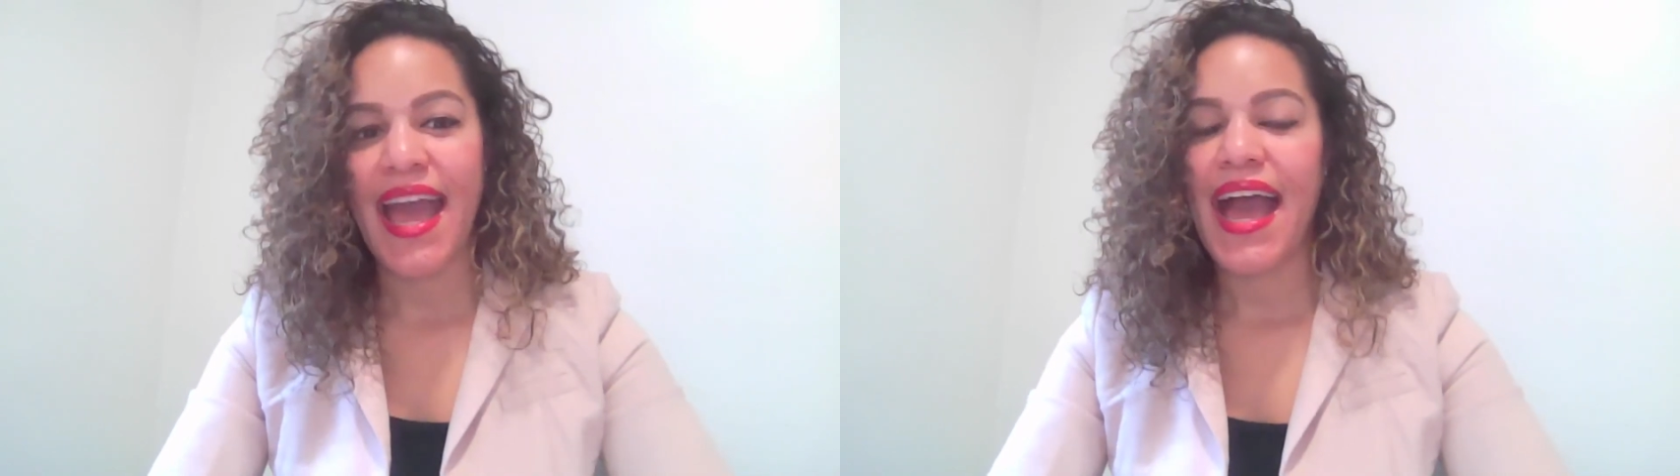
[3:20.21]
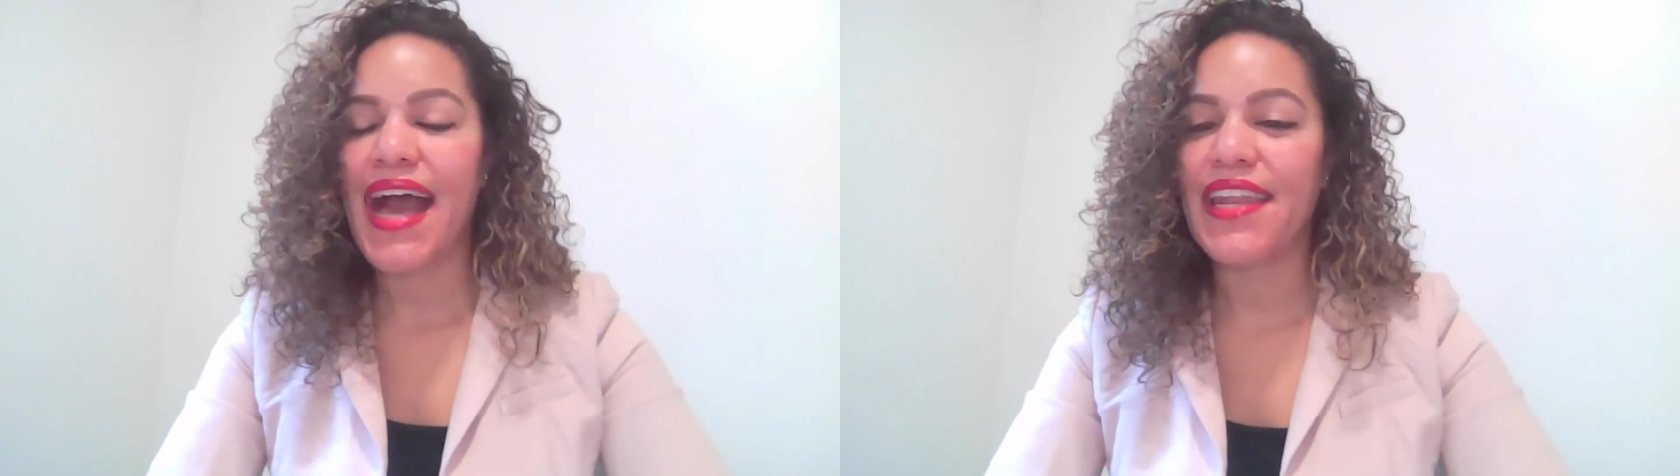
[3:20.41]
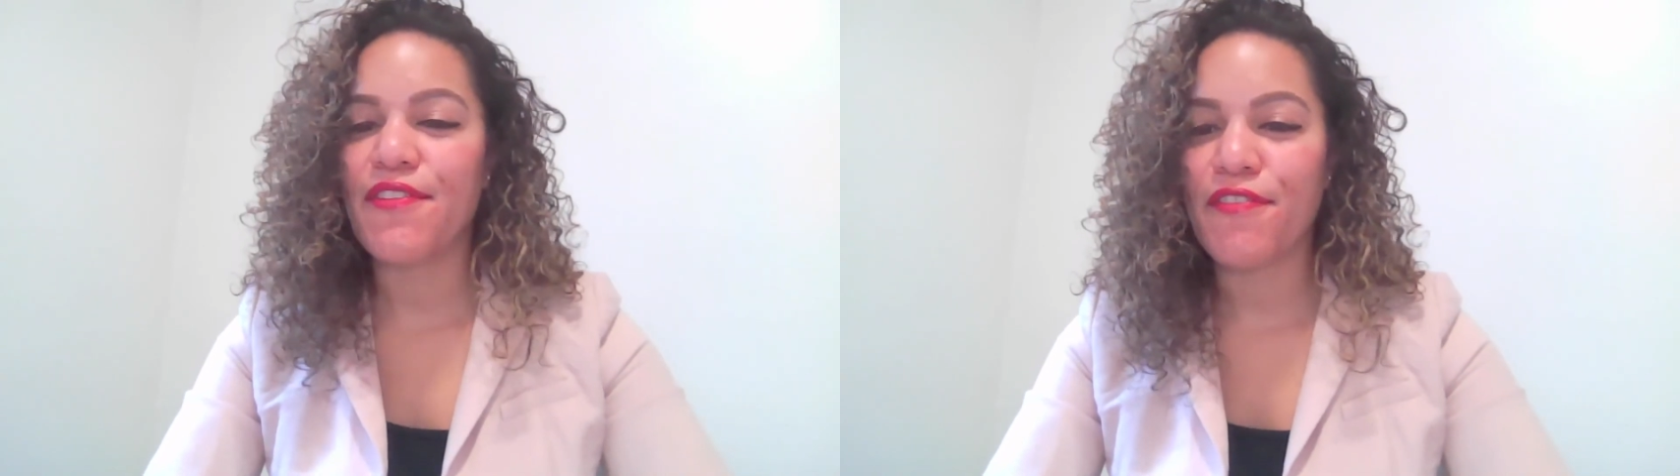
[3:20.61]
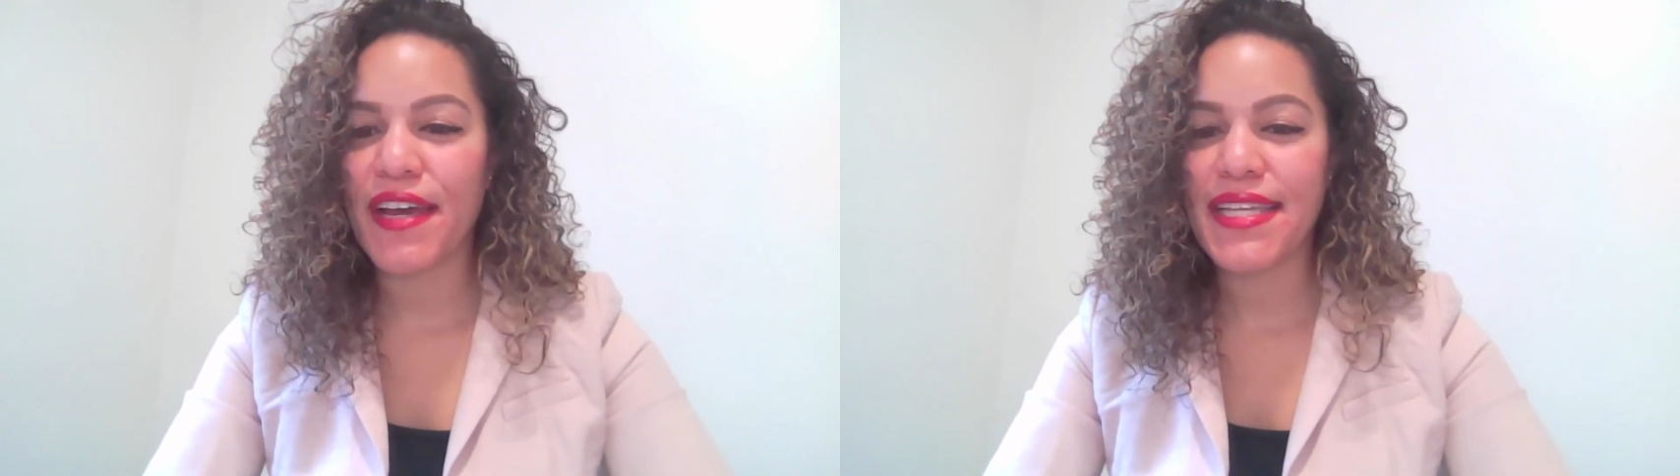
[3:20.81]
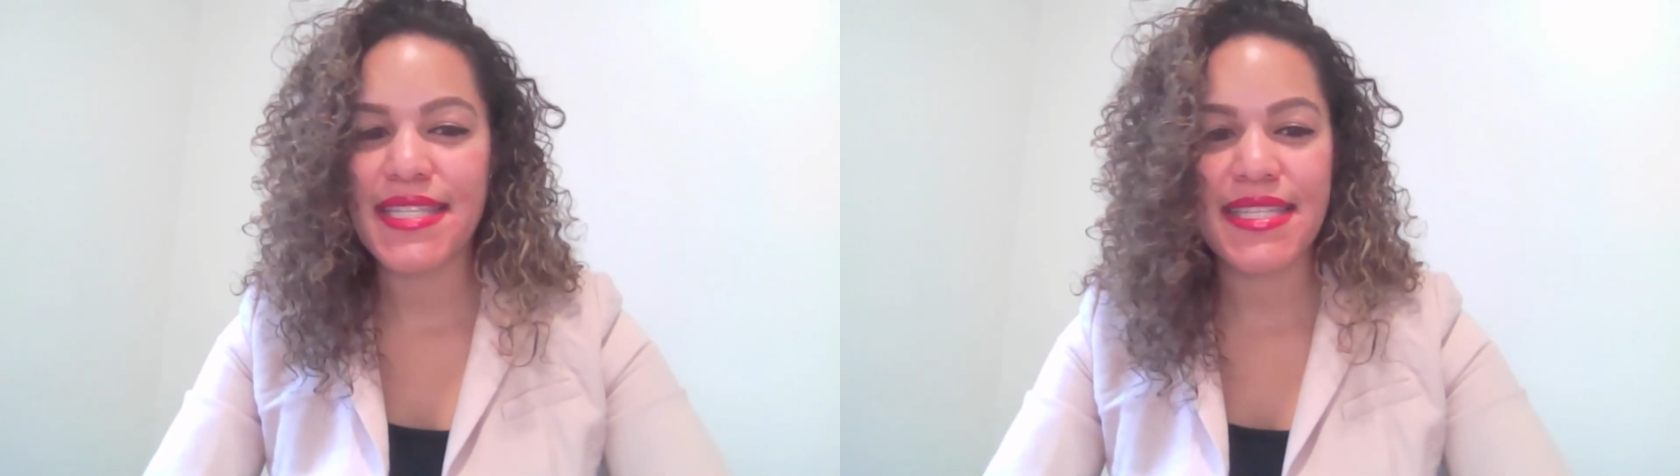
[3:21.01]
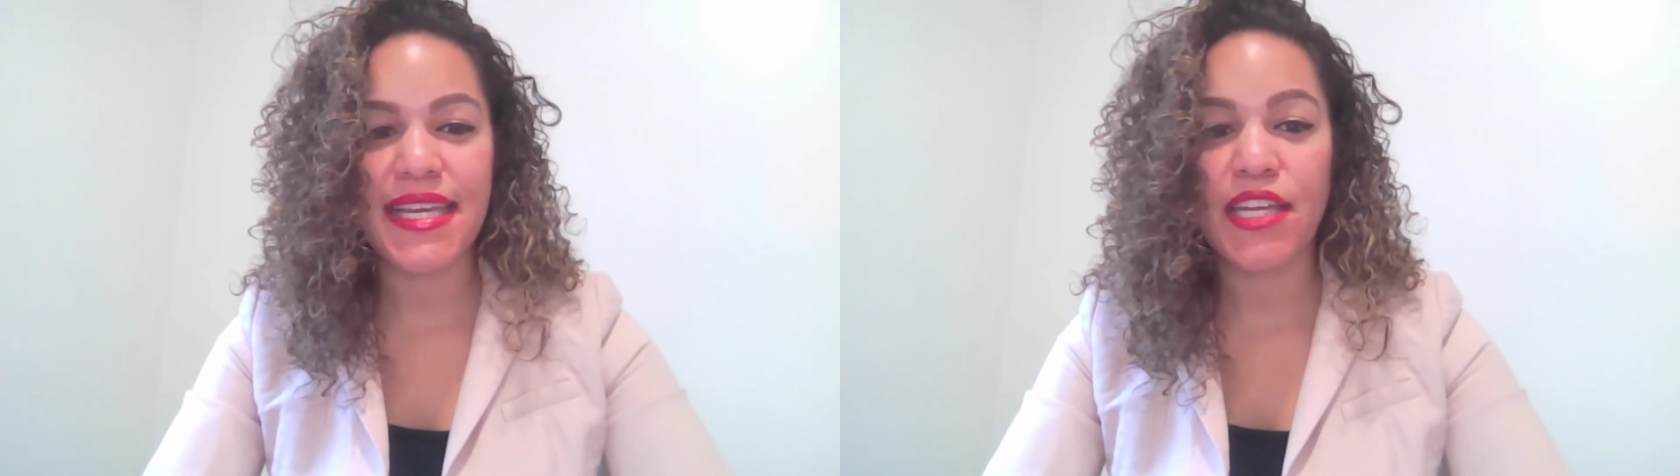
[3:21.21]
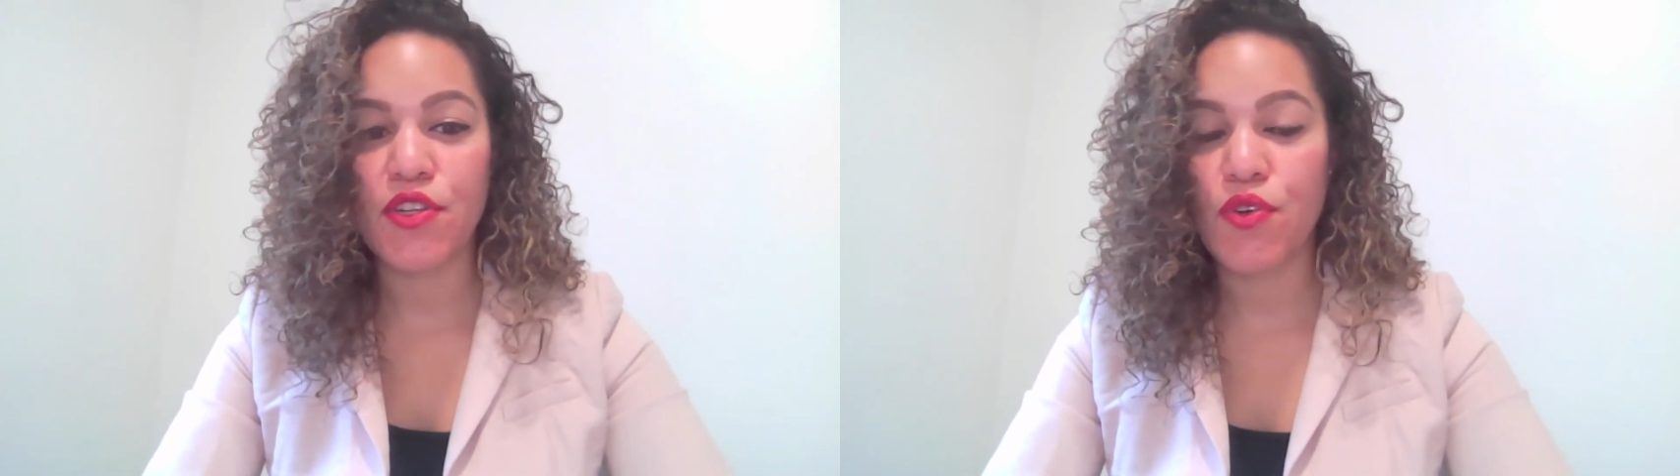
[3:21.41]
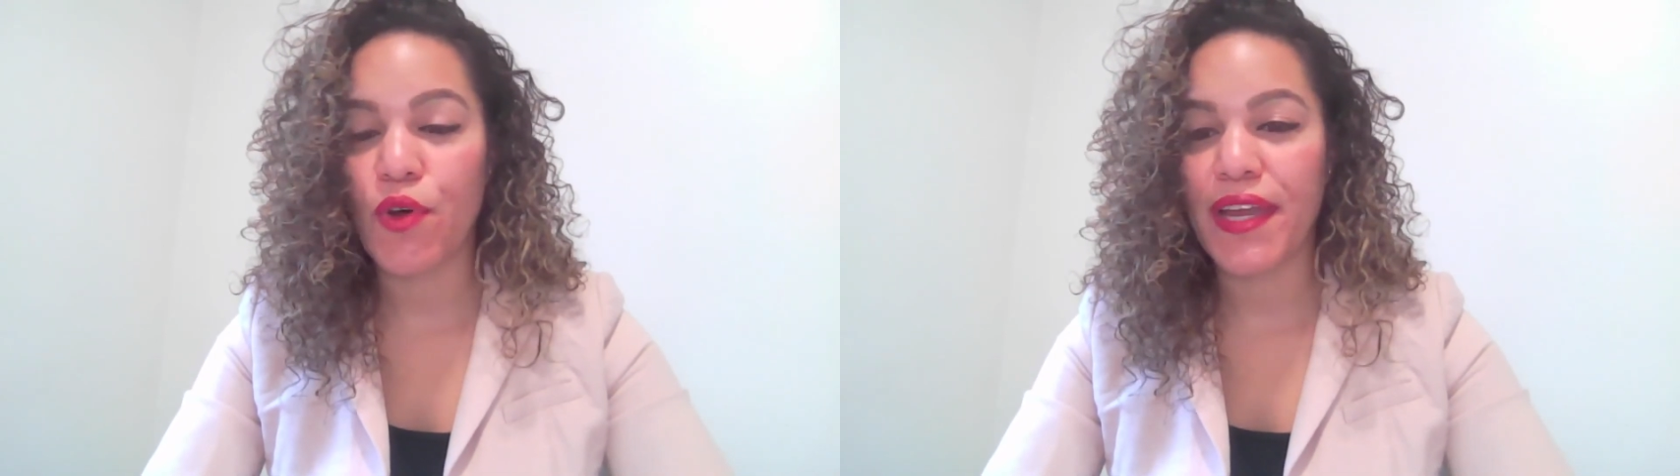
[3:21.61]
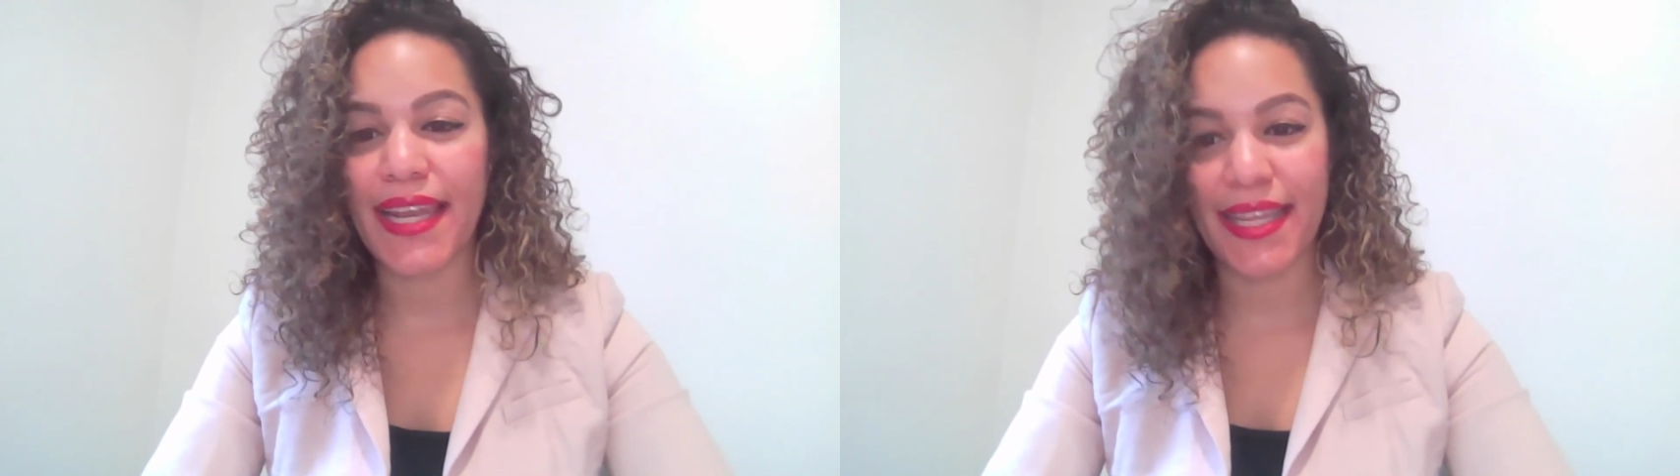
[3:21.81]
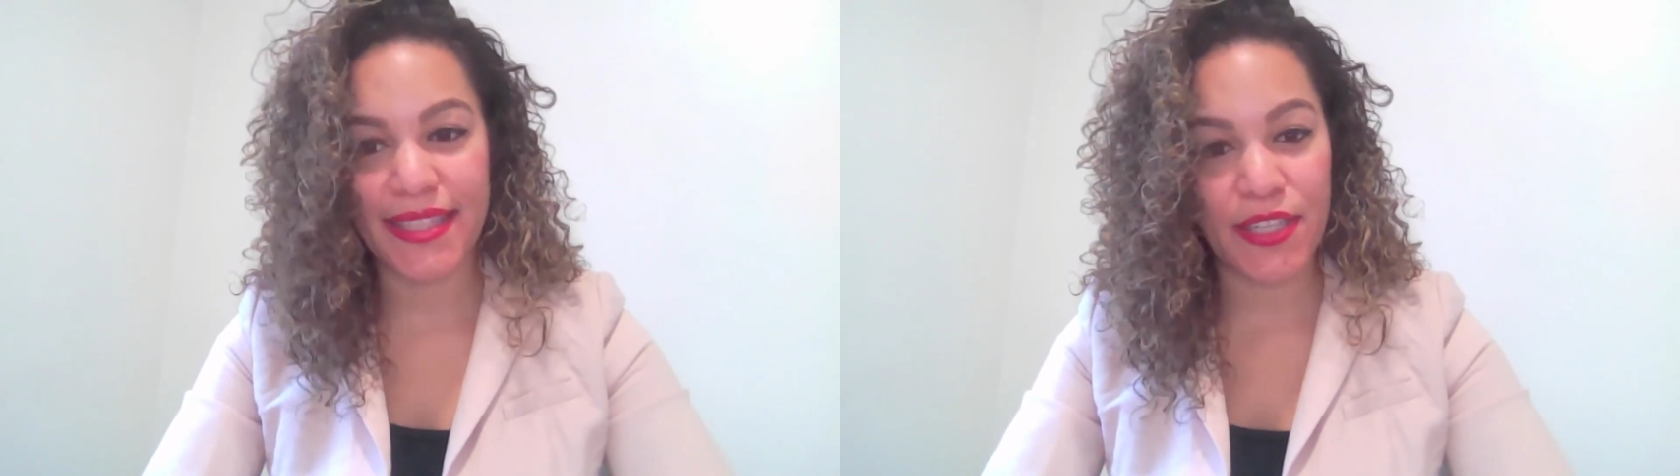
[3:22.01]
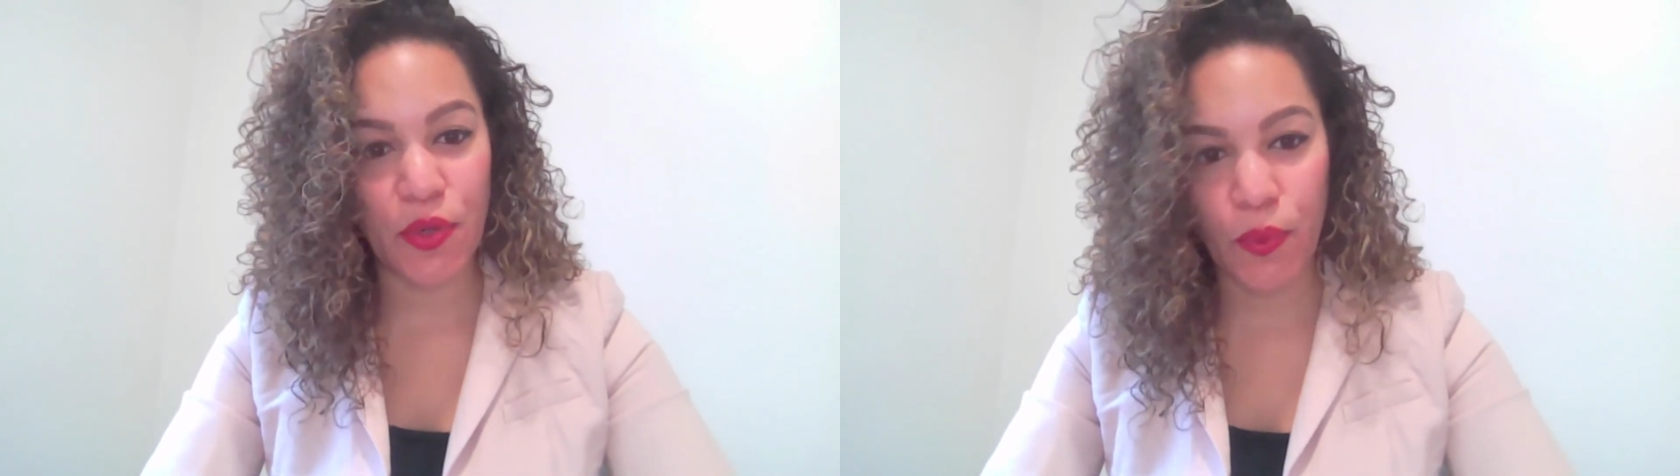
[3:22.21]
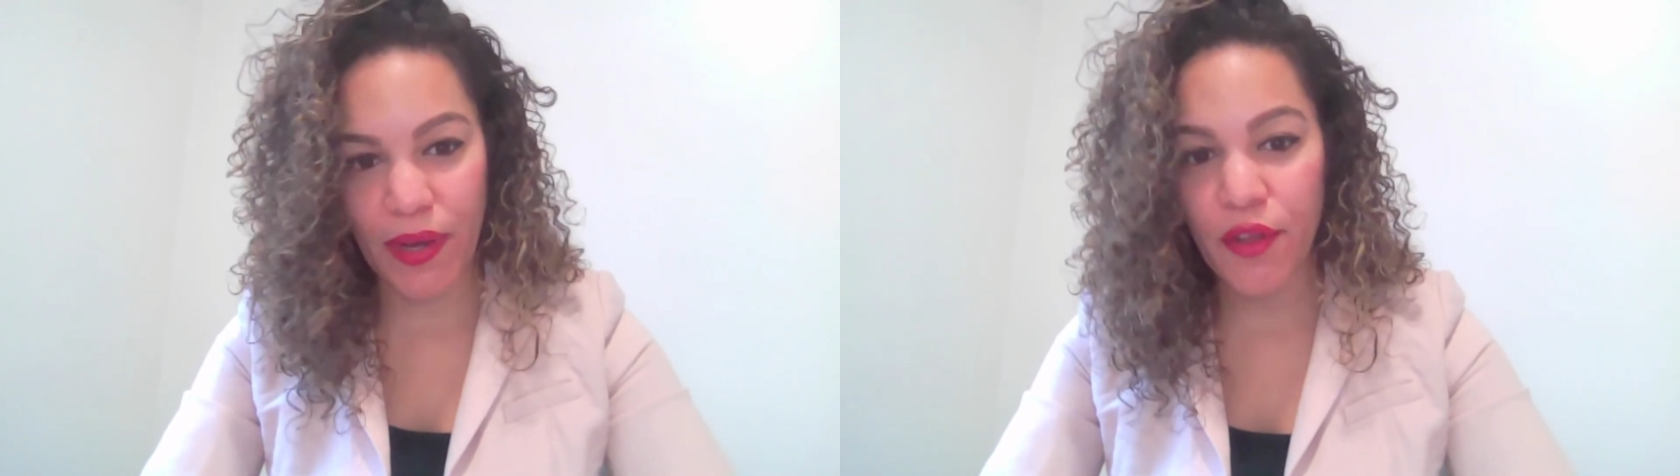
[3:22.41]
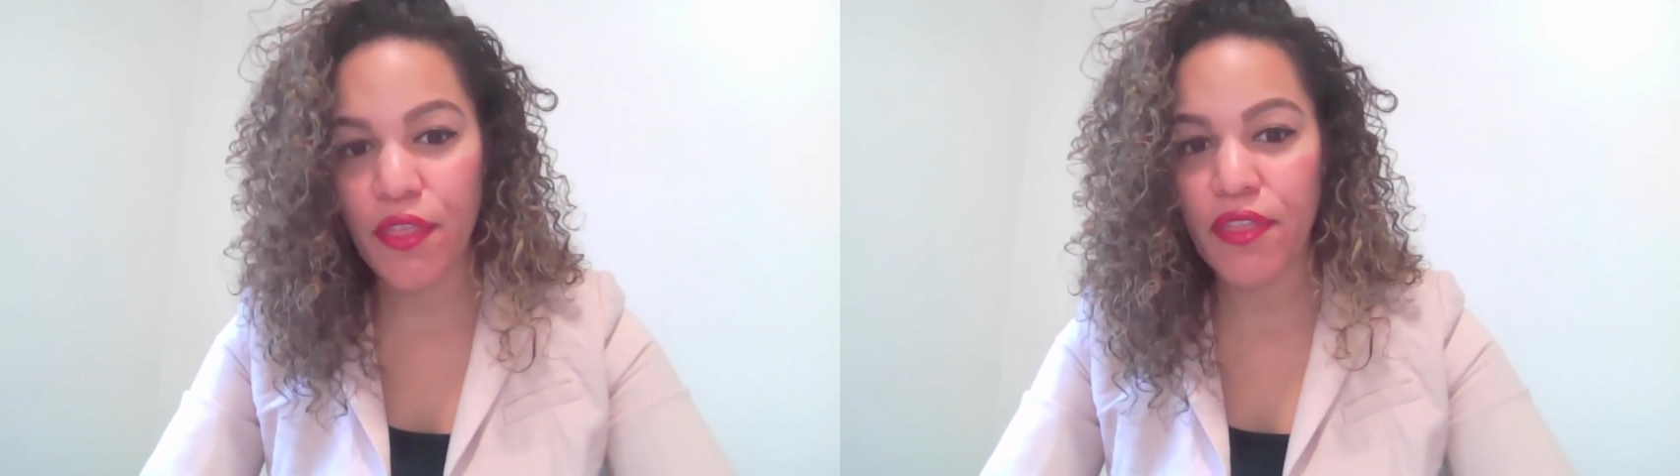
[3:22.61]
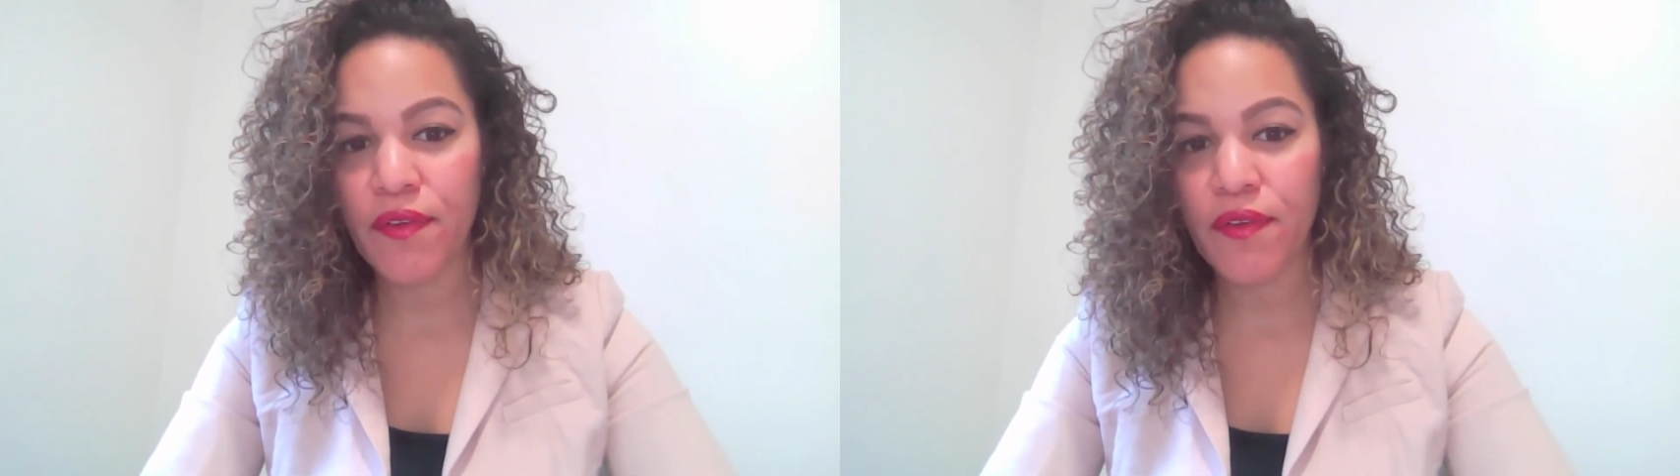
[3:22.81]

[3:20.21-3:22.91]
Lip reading: and invest in growing Latino wealth,